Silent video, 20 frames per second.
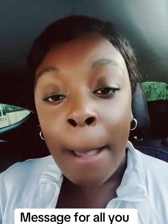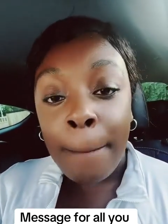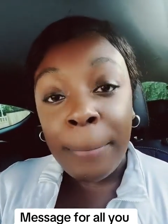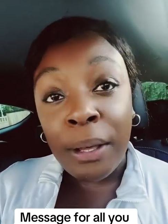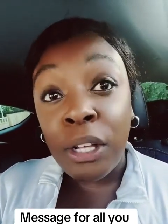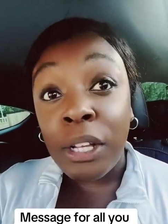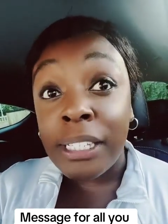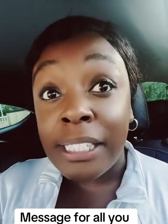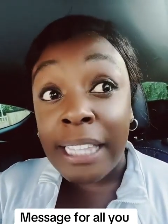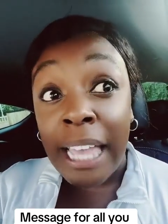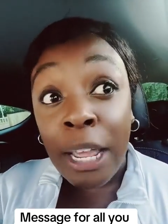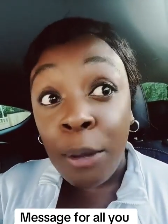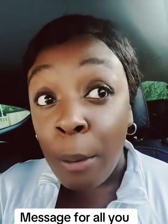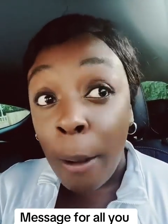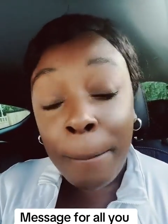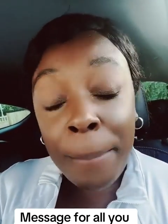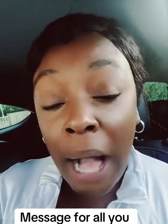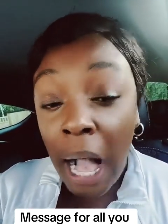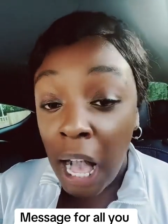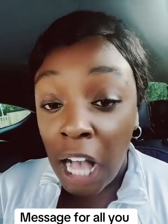because they
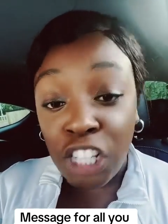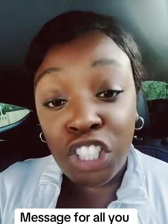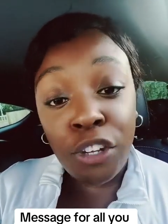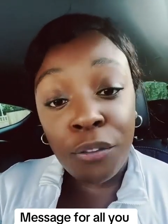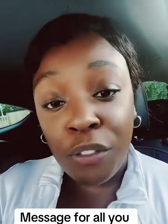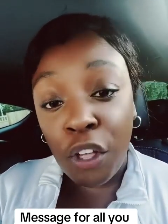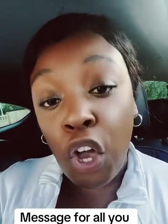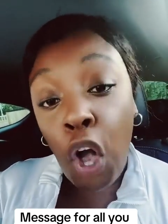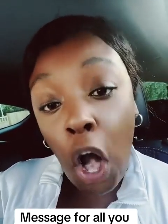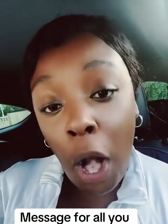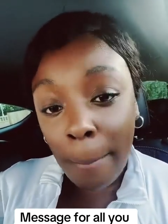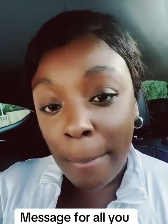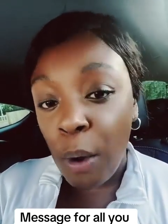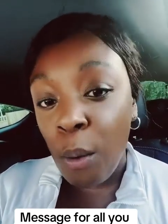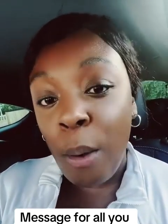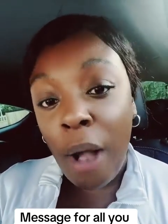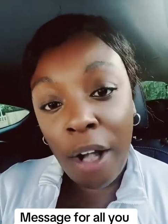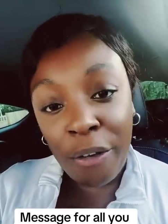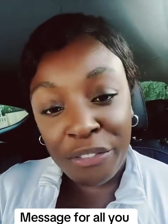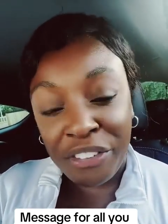were part of the
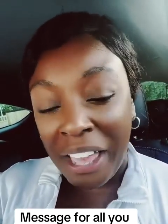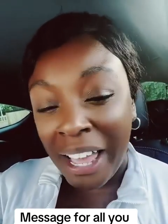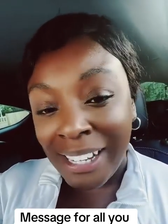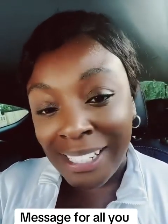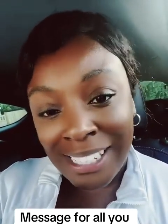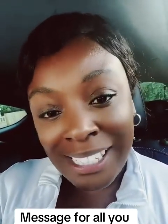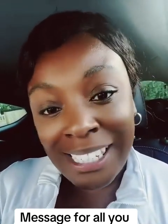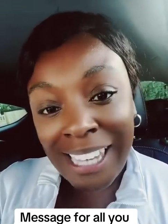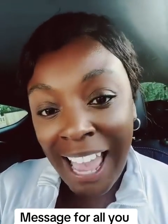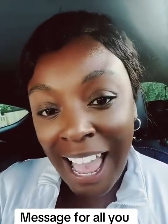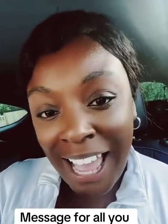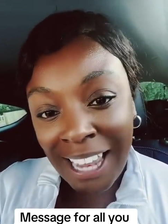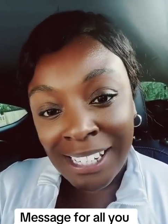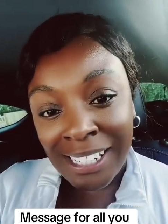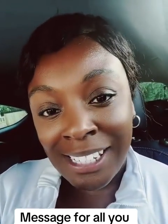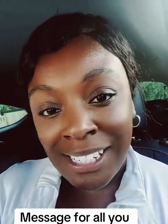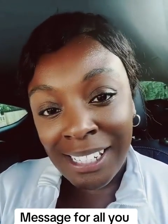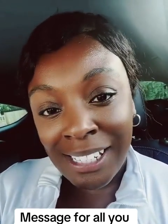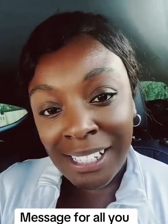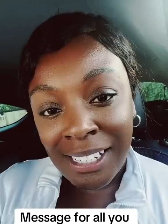Commonwealth, you
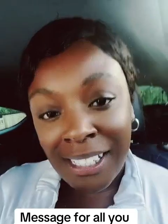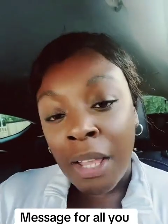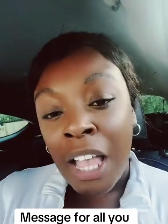understand?